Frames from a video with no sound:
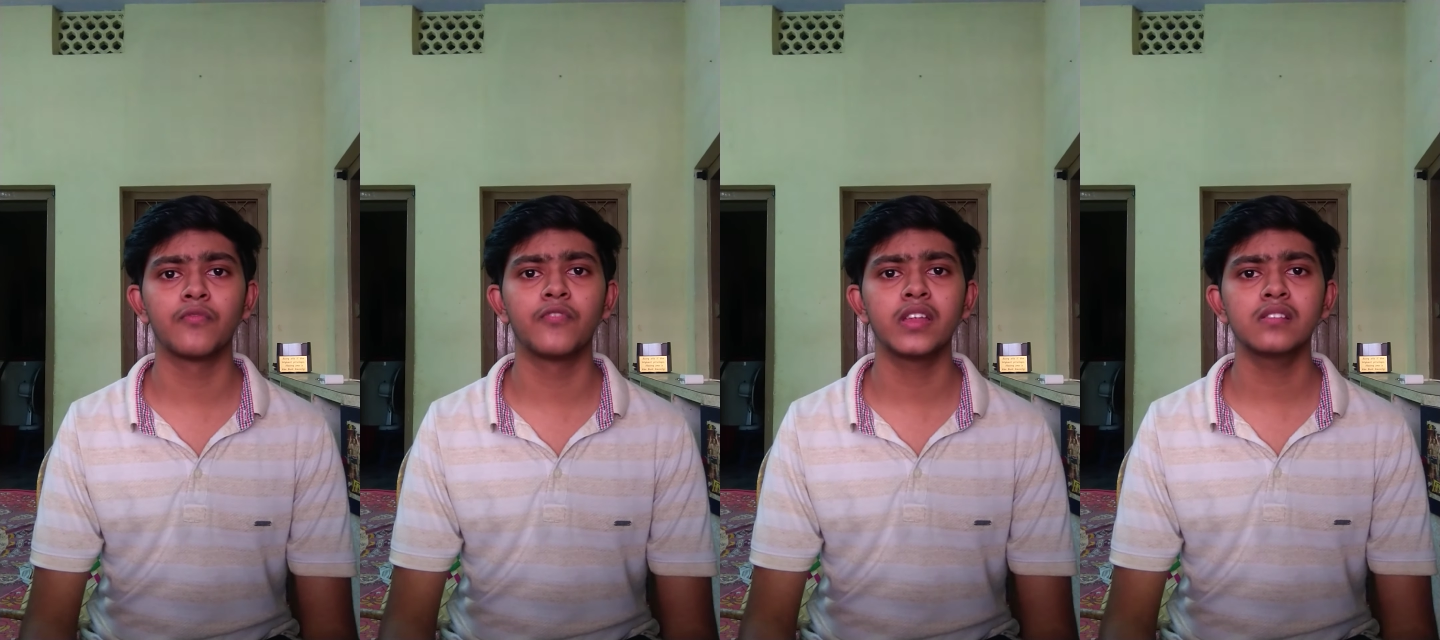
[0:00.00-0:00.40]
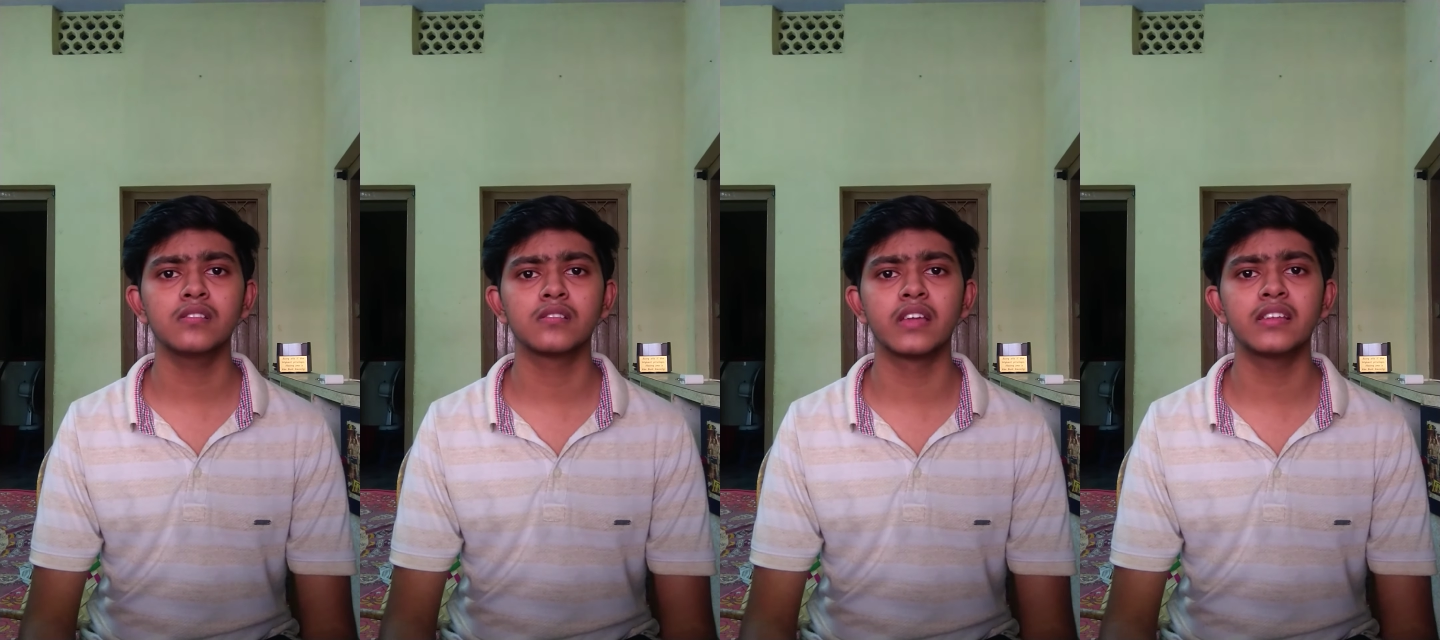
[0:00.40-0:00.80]

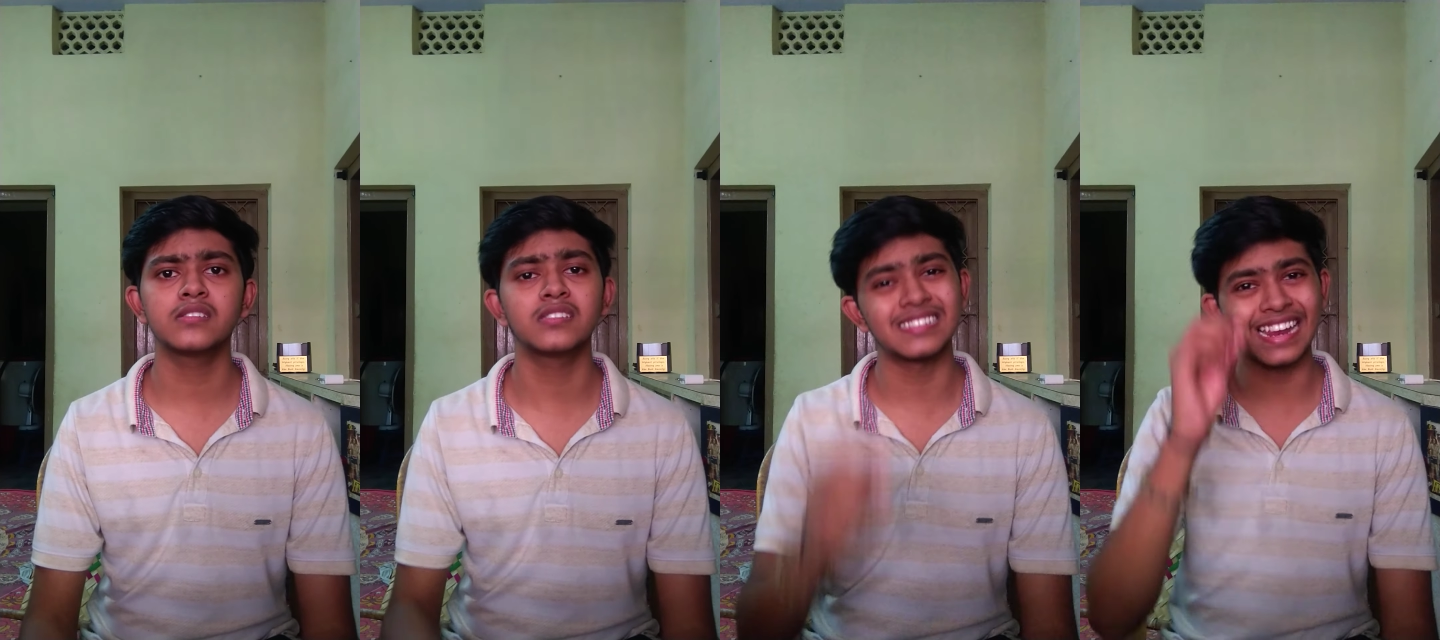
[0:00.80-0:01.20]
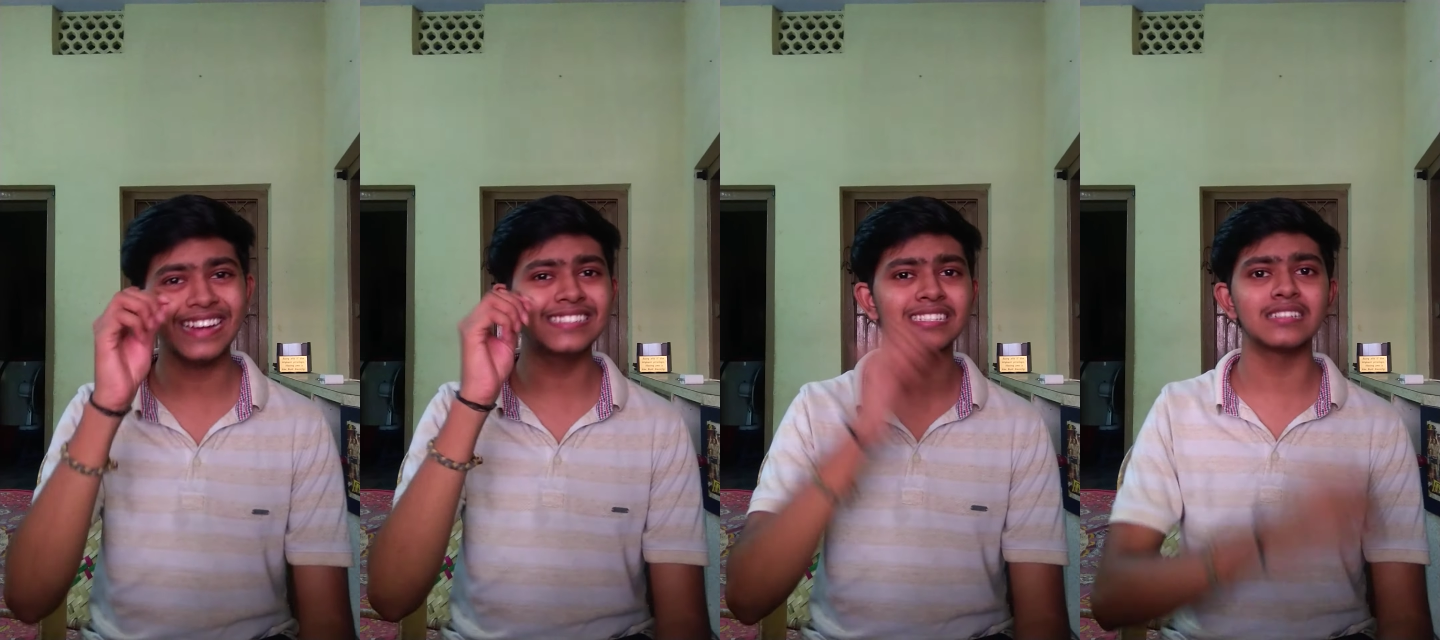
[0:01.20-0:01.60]
when there is a
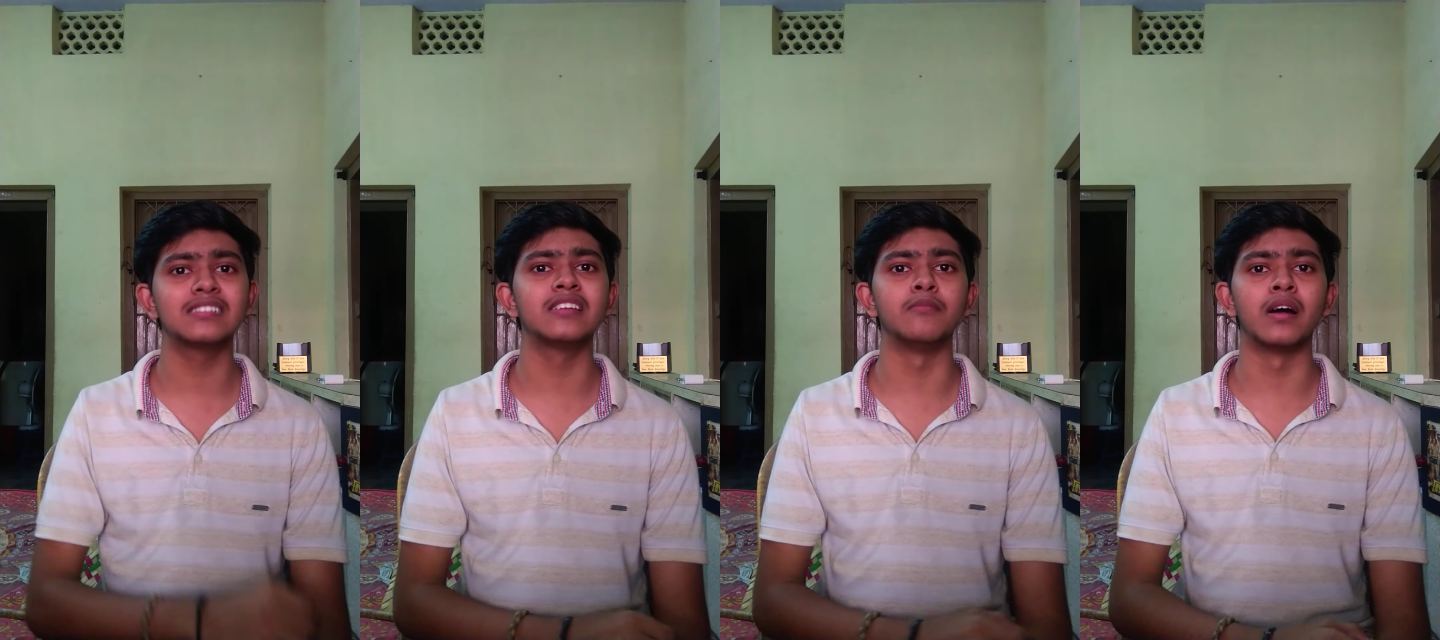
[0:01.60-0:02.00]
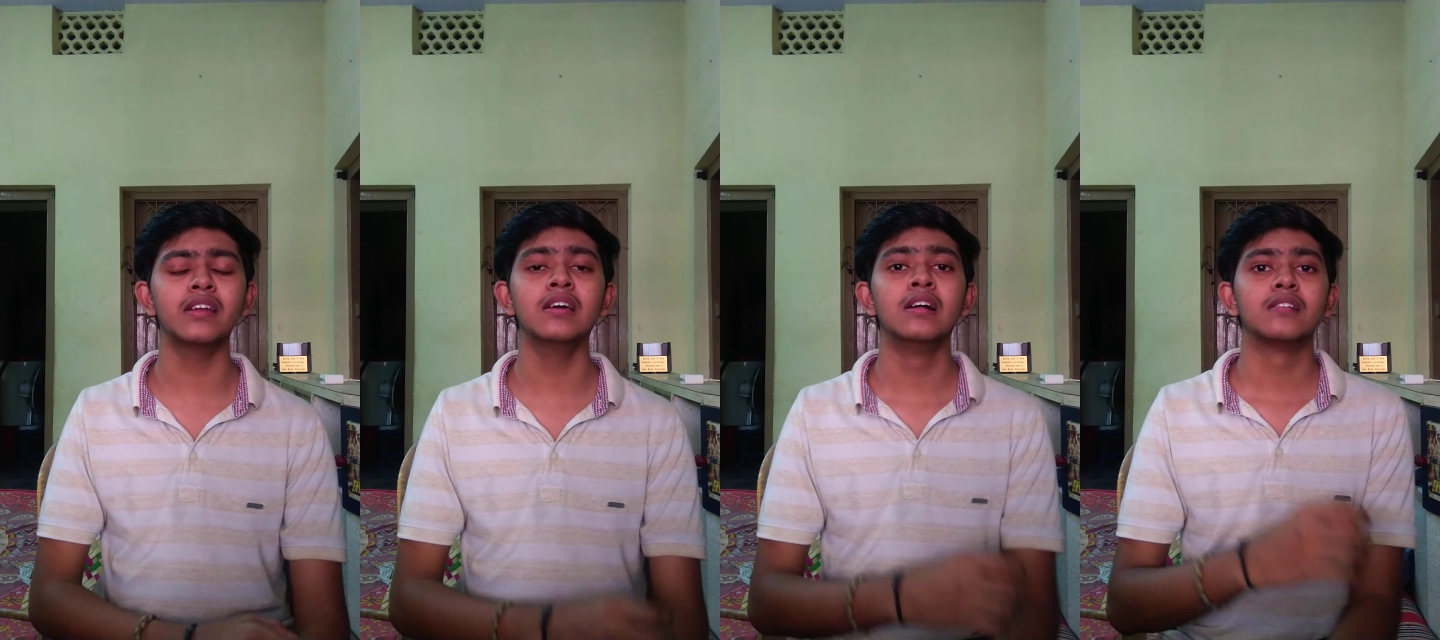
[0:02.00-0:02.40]
slight change in demand,